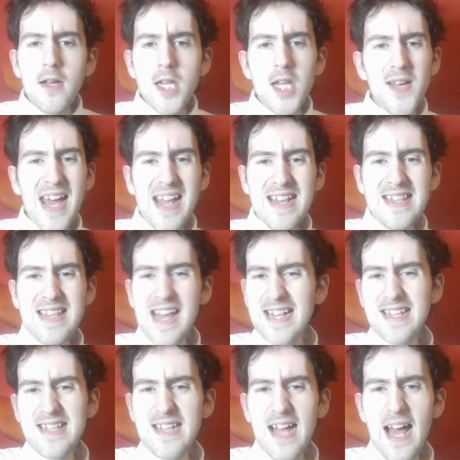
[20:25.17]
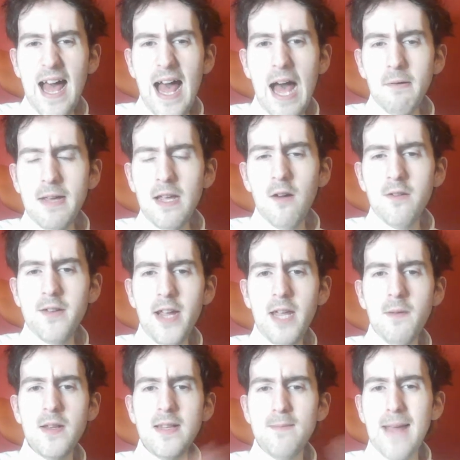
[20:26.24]
This we all knew
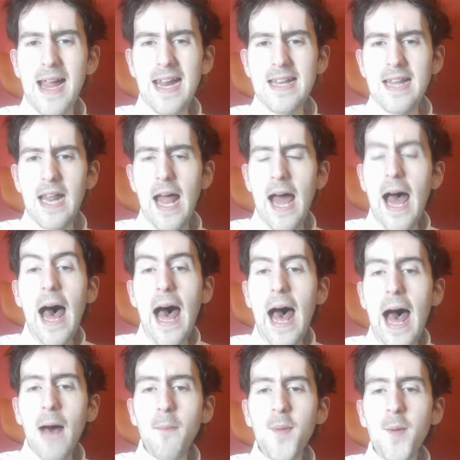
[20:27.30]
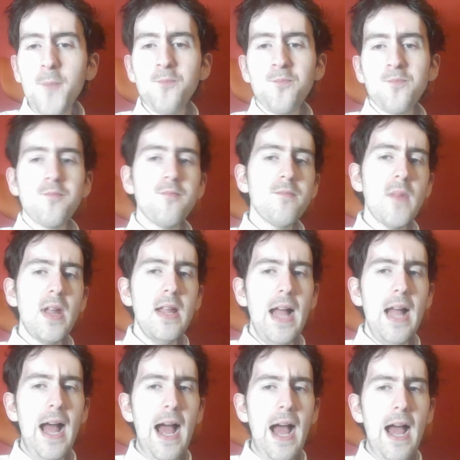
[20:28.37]
you would make it up.
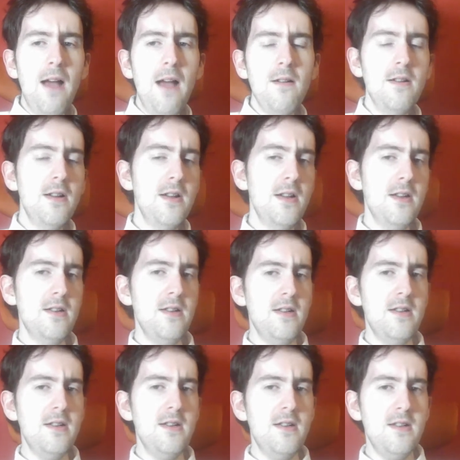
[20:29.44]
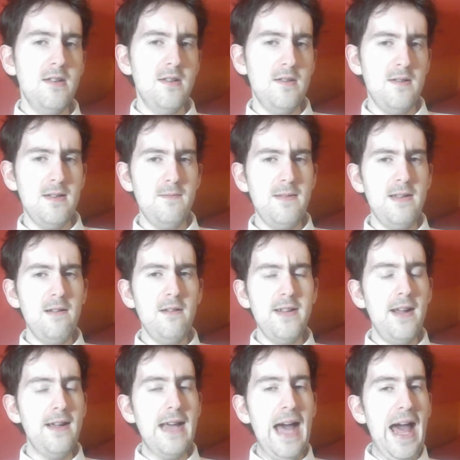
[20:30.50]
No, we all knew
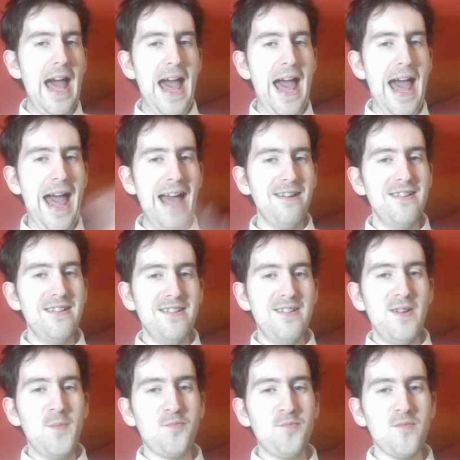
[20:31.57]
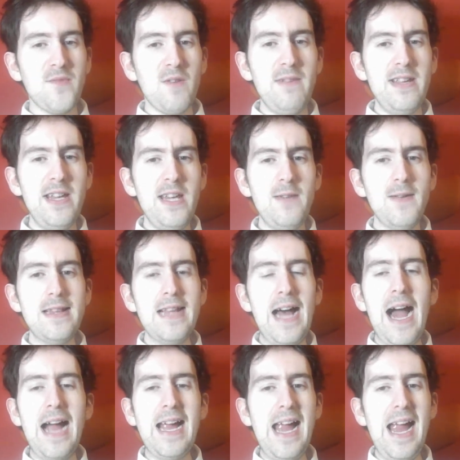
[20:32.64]
that. We knew you were
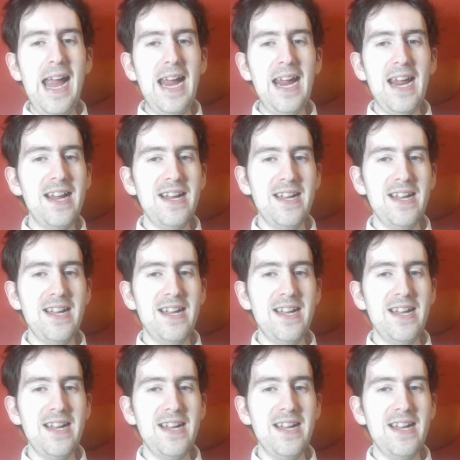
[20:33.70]
lying.